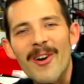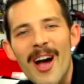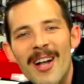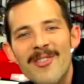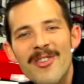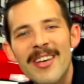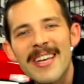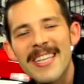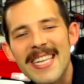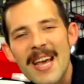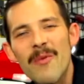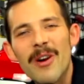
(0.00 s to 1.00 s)
Garage.
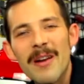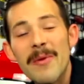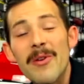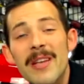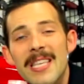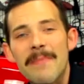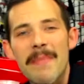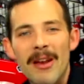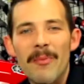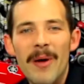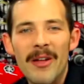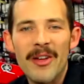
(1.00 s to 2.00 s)
Today we're going to be doing some
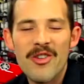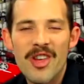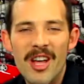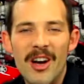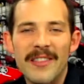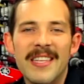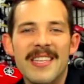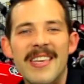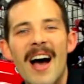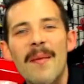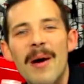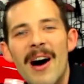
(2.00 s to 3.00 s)
metal polishing on this
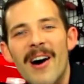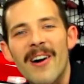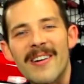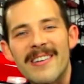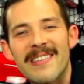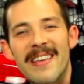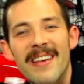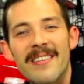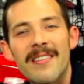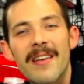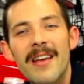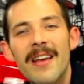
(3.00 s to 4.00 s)
Yamaha
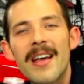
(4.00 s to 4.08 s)
R6.